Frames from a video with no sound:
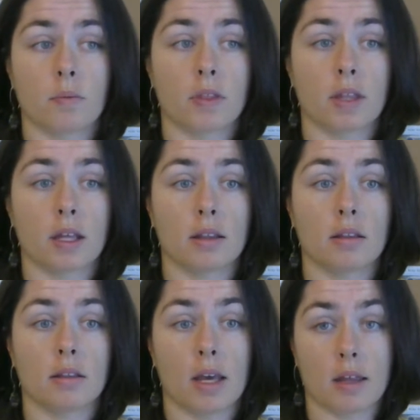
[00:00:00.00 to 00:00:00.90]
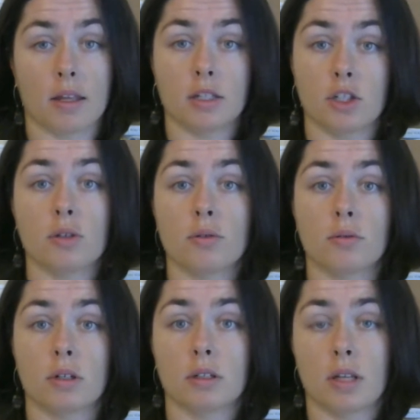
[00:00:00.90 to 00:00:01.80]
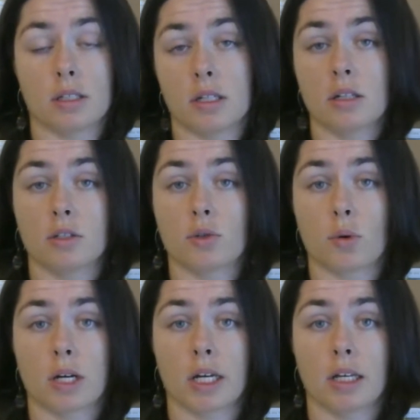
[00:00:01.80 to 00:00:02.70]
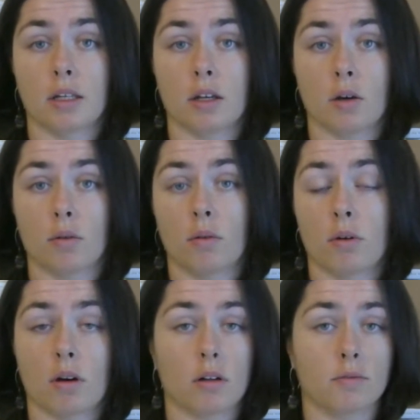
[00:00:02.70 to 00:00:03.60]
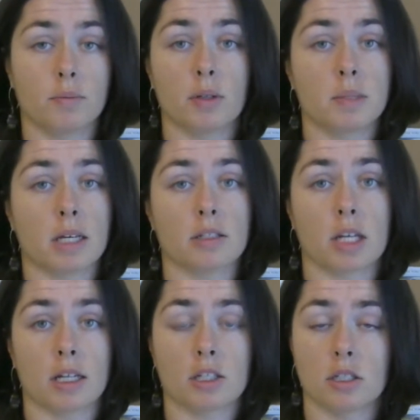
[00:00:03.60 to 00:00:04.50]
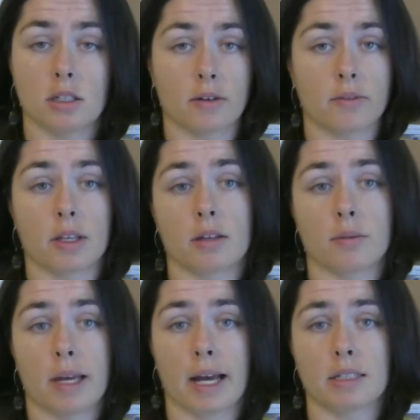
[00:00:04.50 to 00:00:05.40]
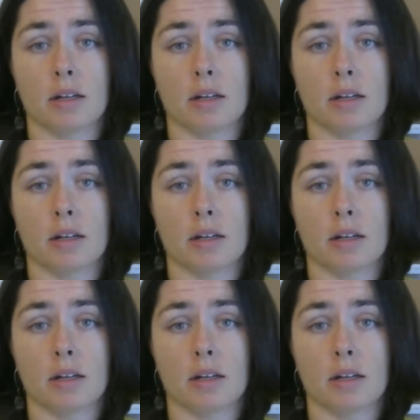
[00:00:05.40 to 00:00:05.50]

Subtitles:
that they did enjoy, all of MOBE's educations and everything that we had to